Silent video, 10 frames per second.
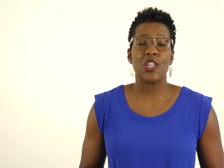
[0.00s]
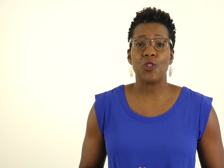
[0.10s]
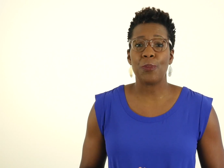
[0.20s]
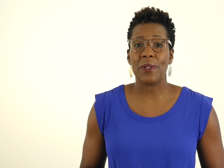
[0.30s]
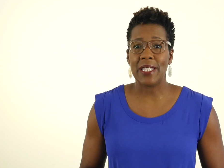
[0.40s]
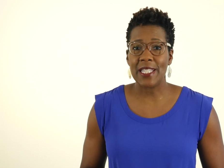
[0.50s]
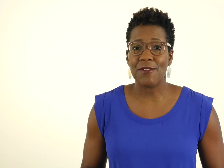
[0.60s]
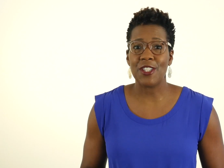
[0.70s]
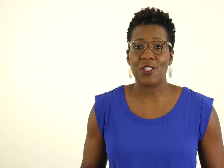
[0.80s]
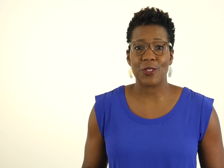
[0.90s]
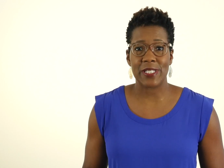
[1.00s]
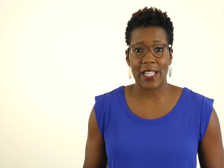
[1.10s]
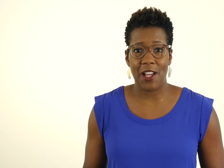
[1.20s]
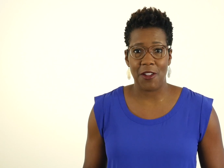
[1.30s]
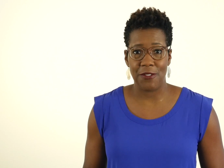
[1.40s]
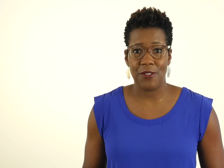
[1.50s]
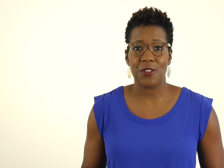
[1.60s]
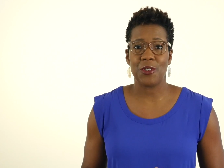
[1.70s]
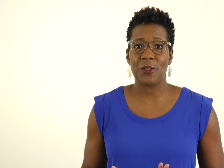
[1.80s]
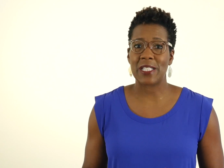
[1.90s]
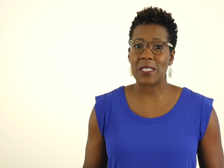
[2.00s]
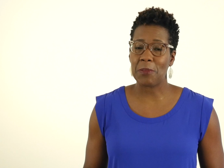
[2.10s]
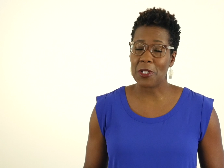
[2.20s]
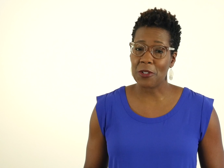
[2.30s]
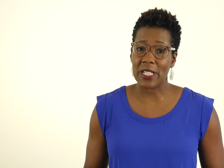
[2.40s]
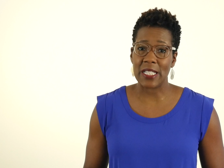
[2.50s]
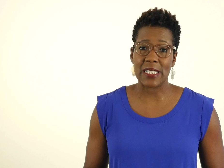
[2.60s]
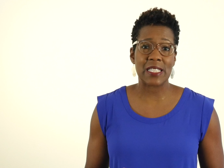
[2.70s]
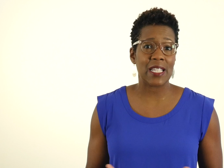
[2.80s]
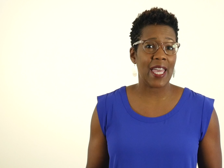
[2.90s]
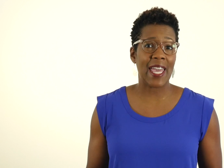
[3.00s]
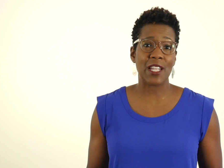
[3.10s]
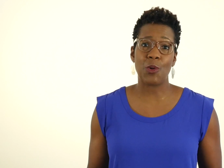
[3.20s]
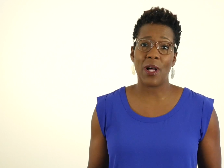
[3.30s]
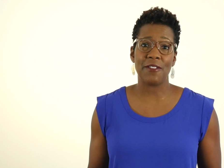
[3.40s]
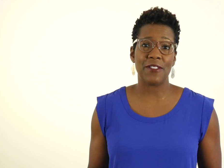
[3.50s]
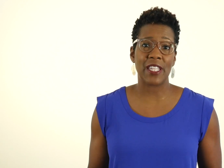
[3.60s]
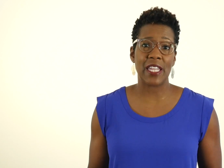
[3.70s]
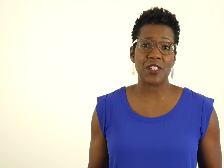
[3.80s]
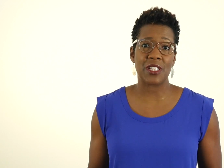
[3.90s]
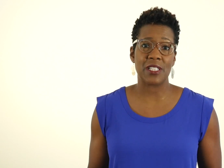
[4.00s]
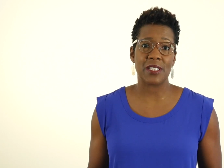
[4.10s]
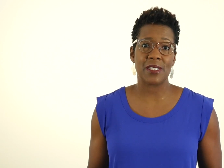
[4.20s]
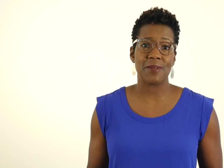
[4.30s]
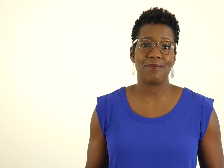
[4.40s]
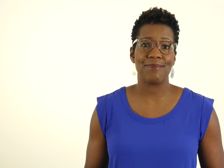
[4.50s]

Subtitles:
You believe in yourself, your experience, and qualifications.